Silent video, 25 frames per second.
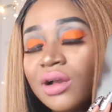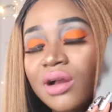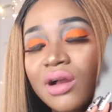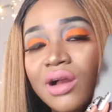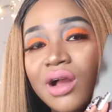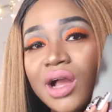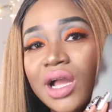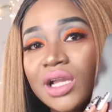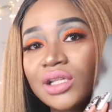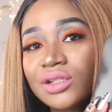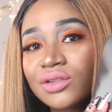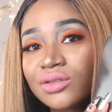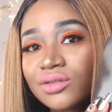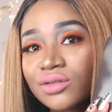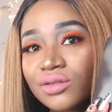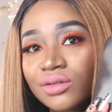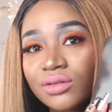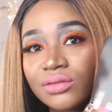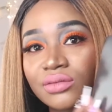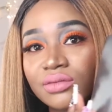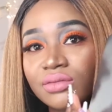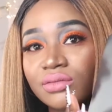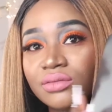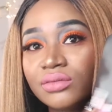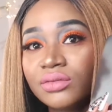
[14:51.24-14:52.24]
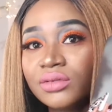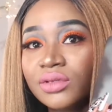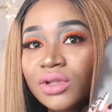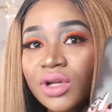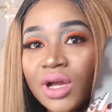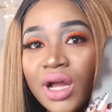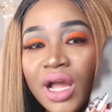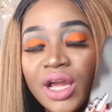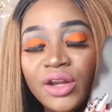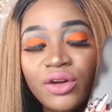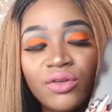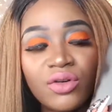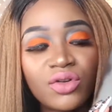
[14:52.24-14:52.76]
I don't know,
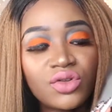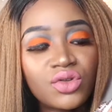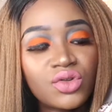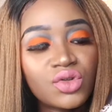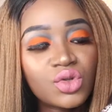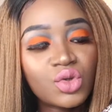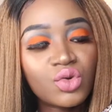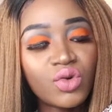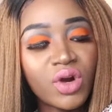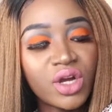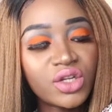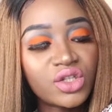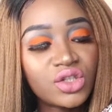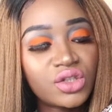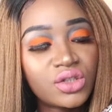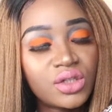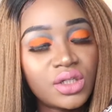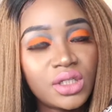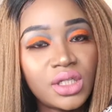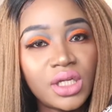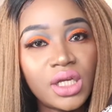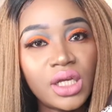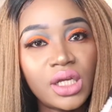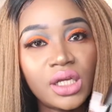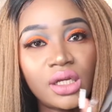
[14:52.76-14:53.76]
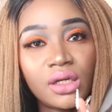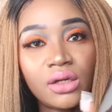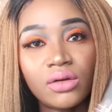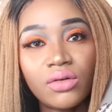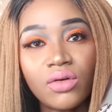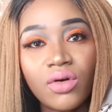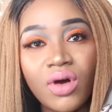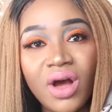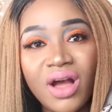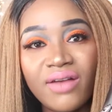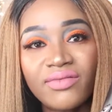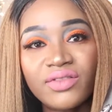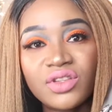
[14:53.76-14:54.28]
I don't want to scratch the thing or
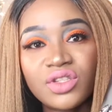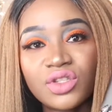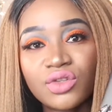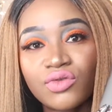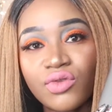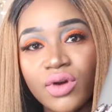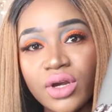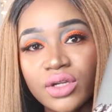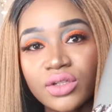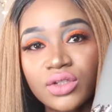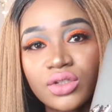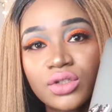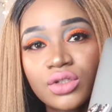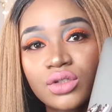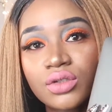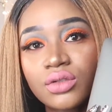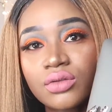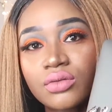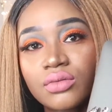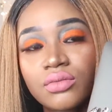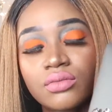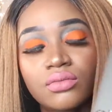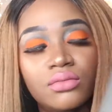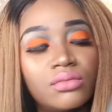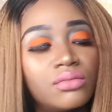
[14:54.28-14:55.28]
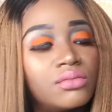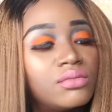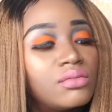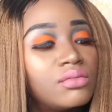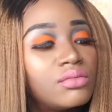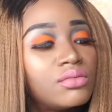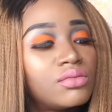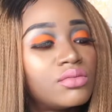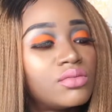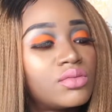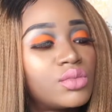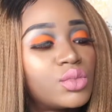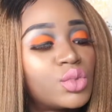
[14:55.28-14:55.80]
have it scratched.
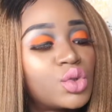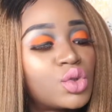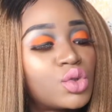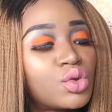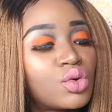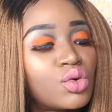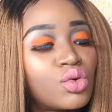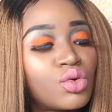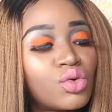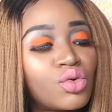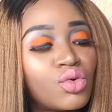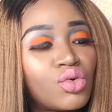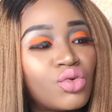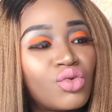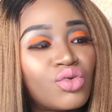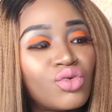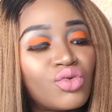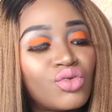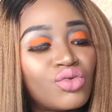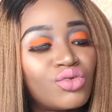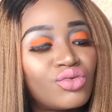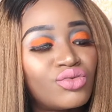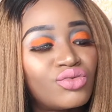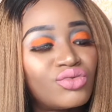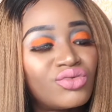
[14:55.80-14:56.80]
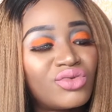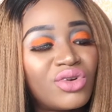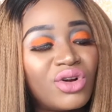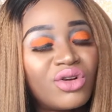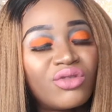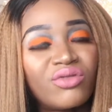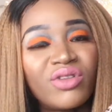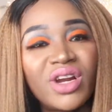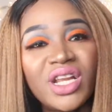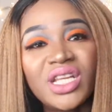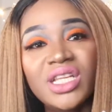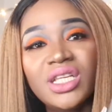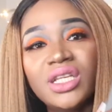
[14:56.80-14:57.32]
so
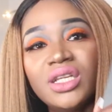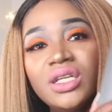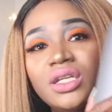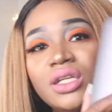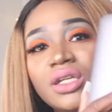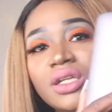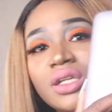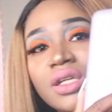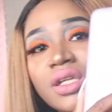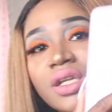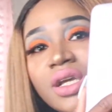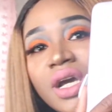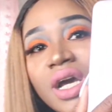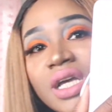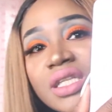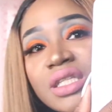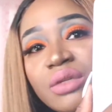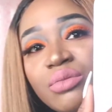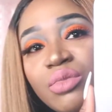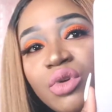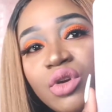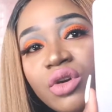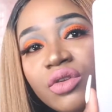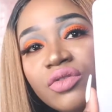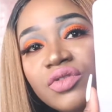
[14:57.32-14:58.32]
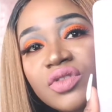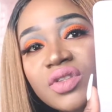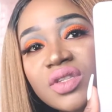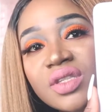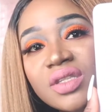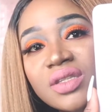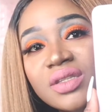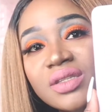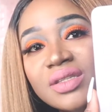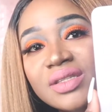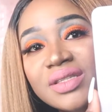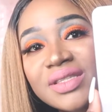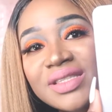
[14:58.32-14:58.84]
already it has a bit of
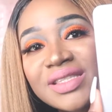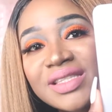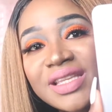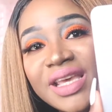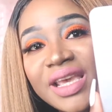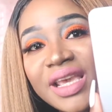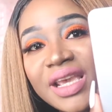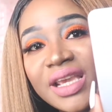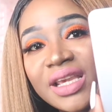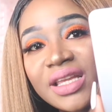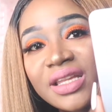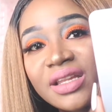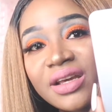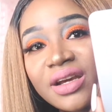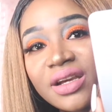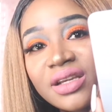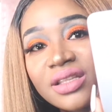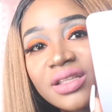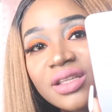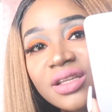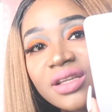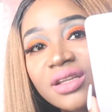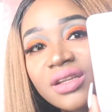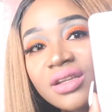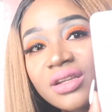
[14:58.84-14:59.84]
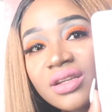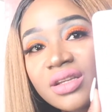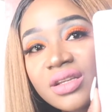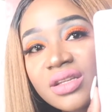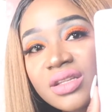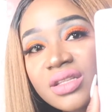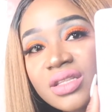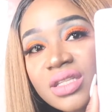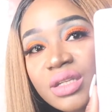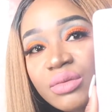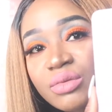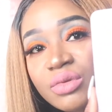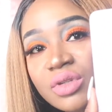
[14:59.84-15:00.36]
stain. I think
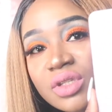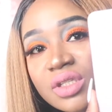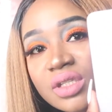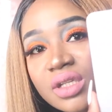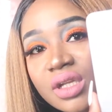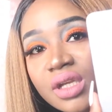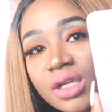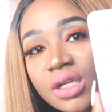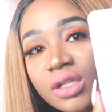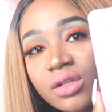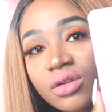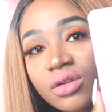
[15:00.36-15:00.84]
it's a bit stained